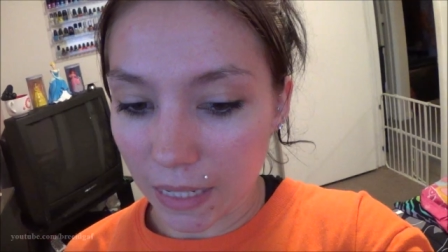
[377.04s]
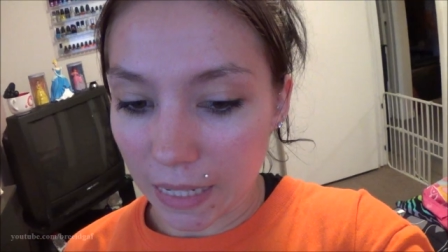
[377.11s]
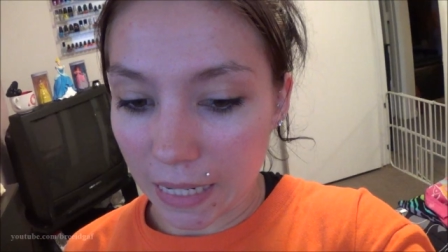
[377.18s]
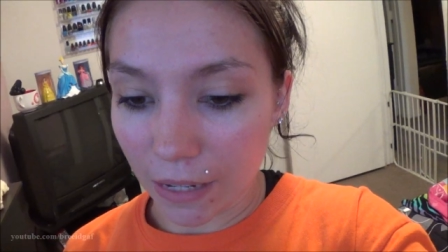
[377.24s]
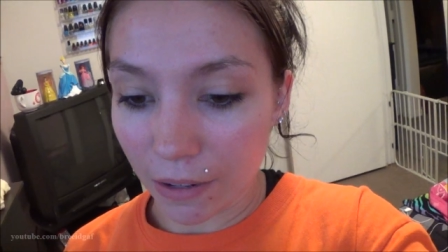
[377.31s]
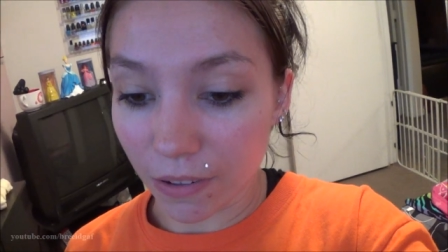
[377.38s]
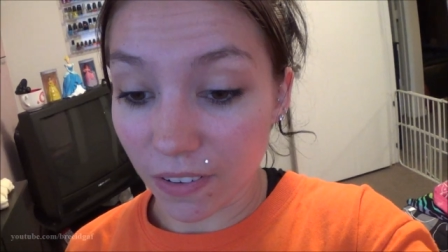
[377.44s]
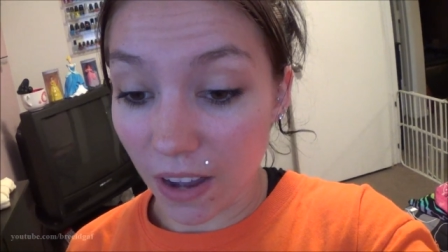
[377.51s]
I need to
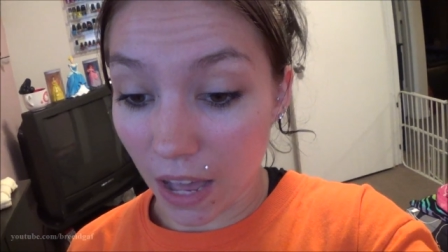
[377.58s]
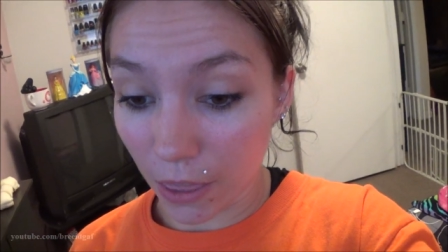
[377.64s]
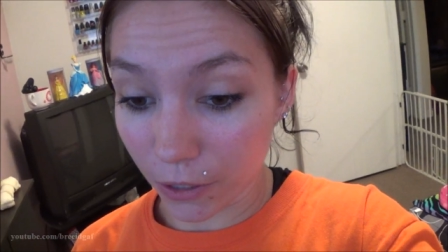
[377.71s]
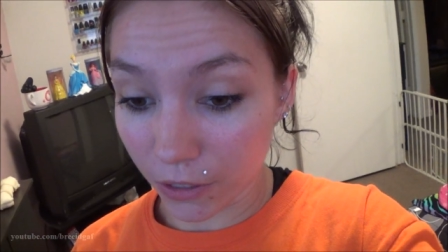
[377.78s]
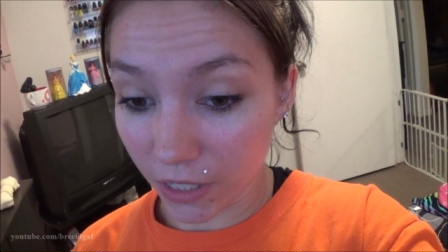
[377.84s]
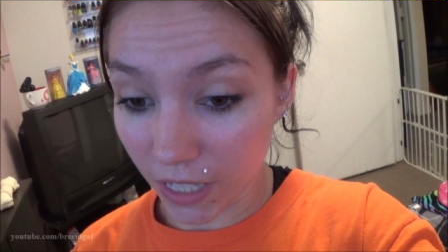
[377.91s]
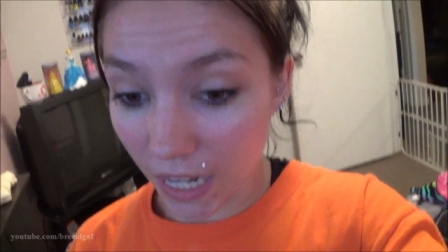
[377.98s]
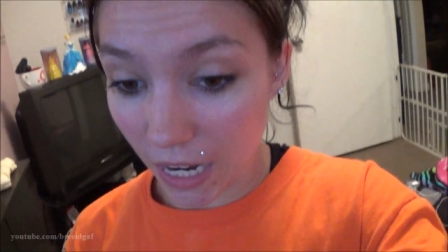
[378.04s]
get a
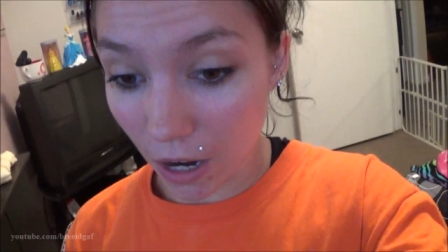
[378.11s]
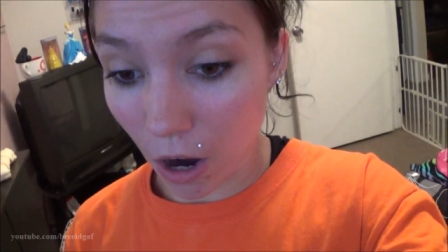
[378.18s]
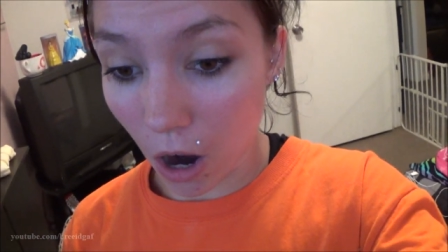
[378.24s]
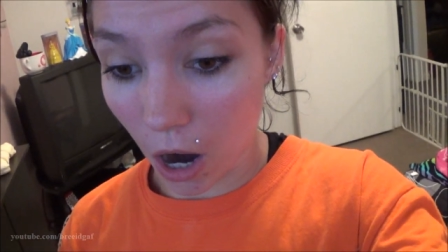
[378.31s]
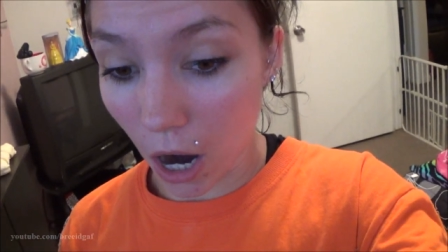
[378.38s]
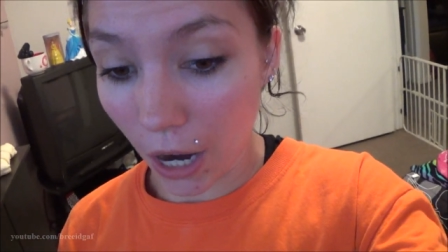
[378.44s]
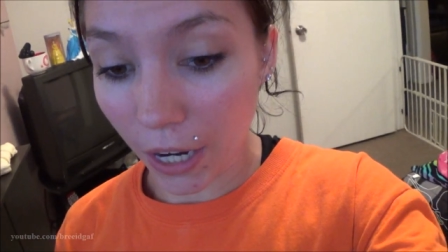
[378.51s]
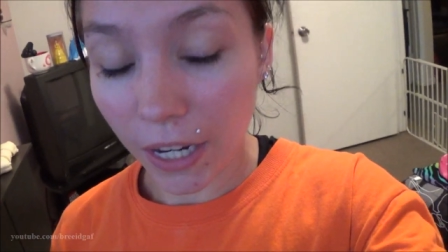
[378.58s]
Father's Day
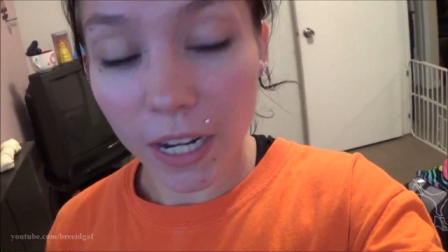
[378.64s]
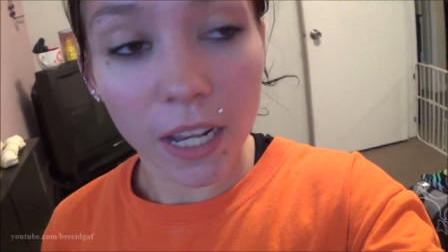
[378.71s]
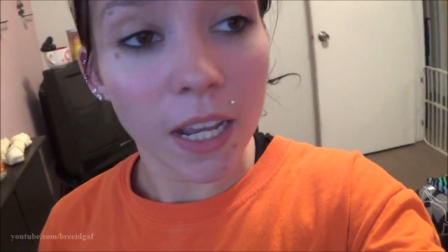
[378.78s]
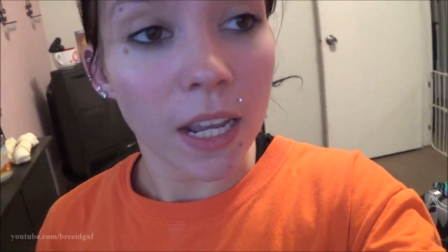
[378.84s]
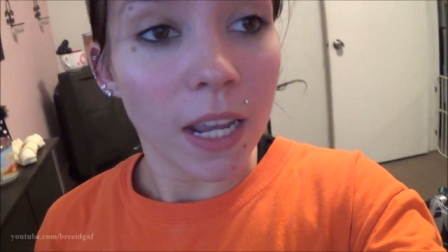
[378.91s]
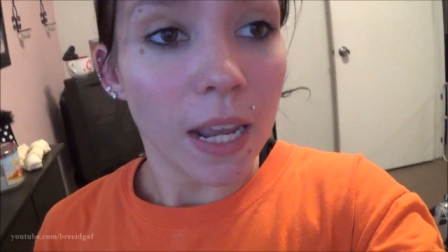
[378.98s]
card,